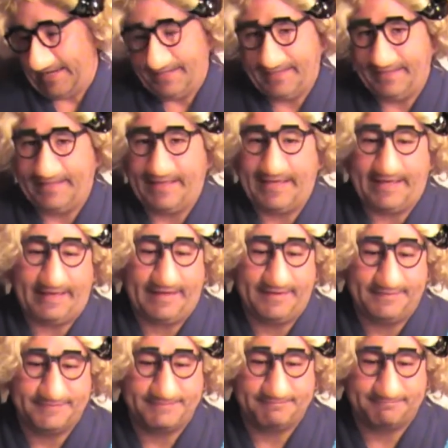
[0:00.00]
And
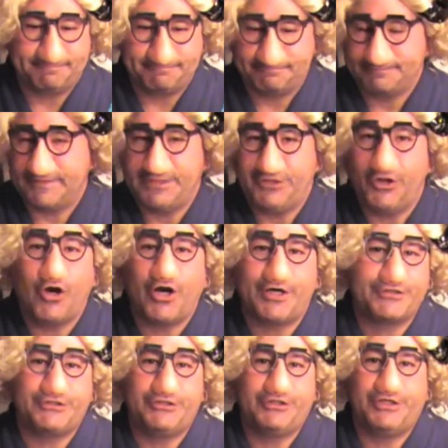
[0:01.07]
the
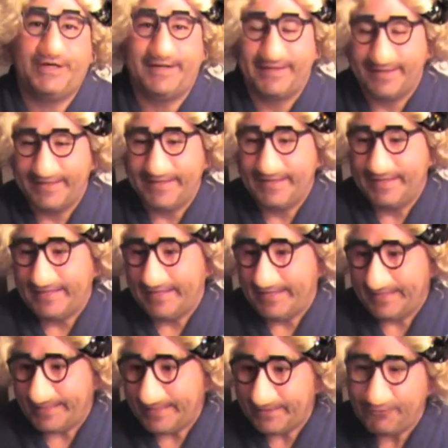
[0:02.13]
doctor
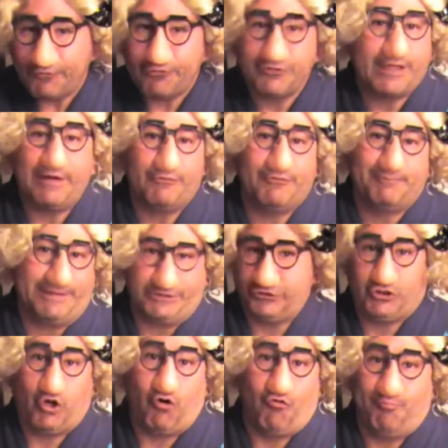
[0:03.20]
didn't hold up
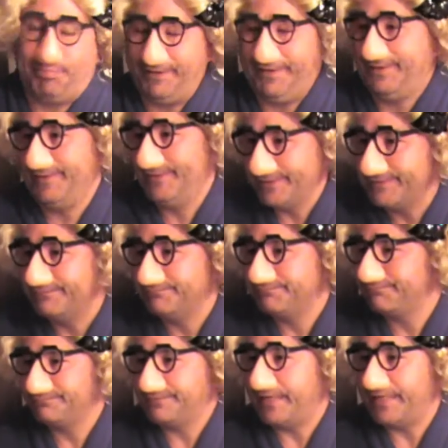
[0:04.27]
much hope.
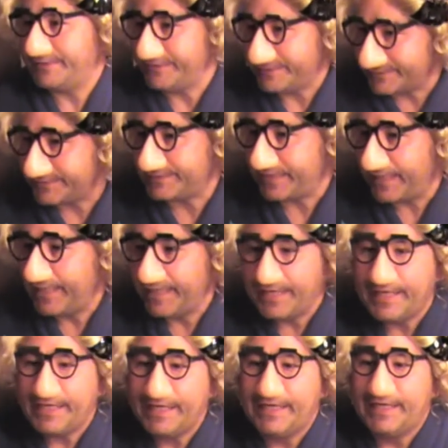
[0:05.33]
They just
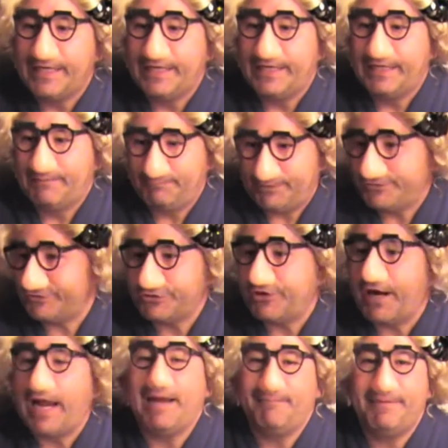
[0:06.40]

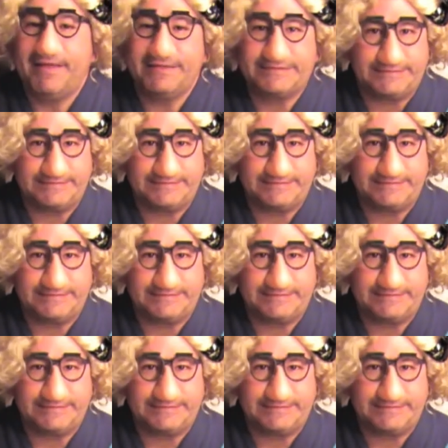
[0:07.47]
prescribed